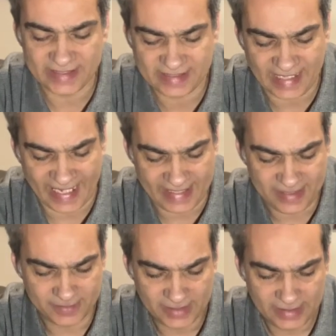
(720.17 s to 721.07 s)
say.
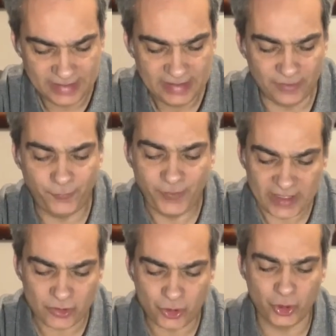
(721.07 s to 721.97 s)
It
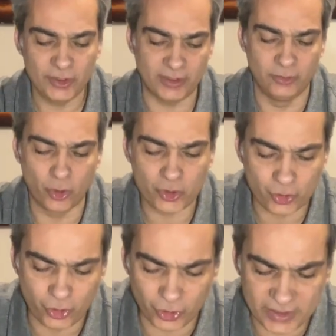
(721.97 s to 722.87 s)
feels good. It looks
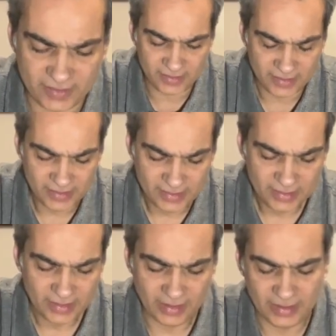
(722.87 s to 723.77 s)
good.
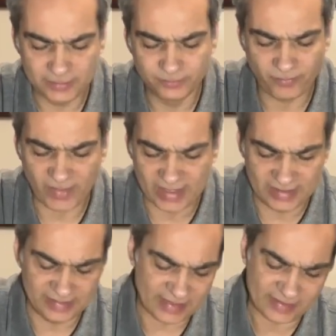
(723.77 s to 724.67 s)
Um,
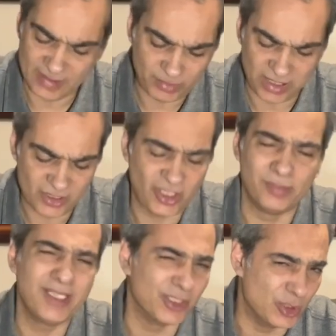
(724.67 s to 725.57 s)
that slip clutch, I'm
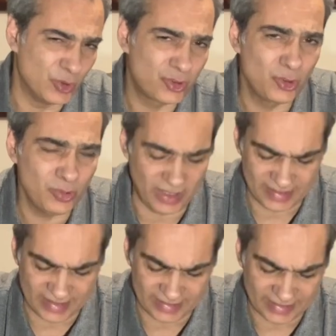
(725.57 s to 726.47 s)
not used to.
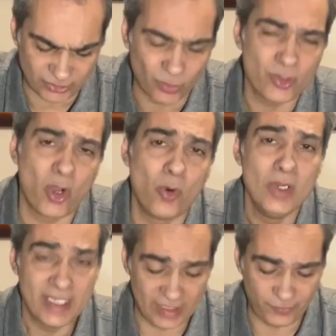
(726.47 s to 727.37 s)
I, I, don't know
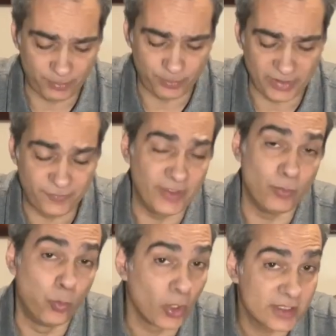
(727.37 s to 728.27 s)
if it, if it
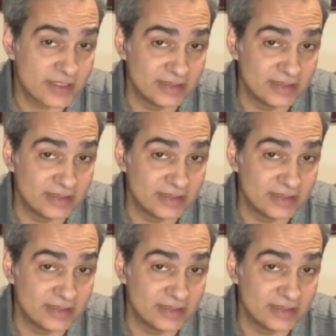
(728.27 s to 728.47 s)
works in